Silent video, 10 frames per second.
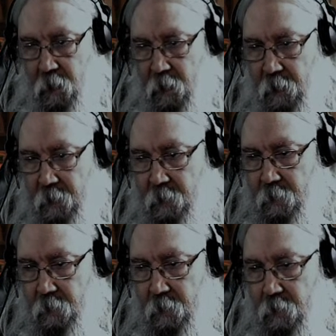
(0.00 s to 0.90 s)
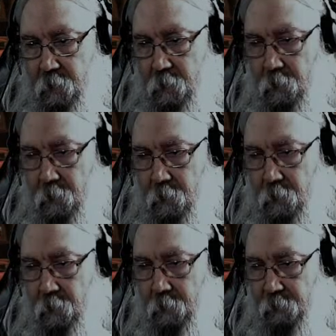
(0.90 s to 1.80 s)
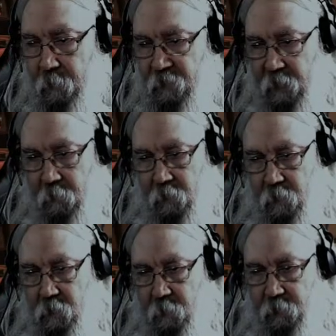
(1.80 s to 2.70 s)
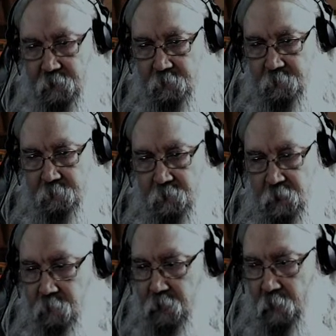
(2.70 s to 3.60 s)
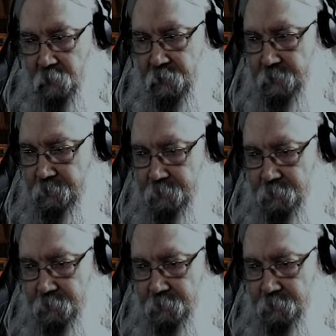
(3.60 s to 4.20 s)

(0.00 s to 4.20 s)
All right. I'm gonna thumbs that one up. Blarf.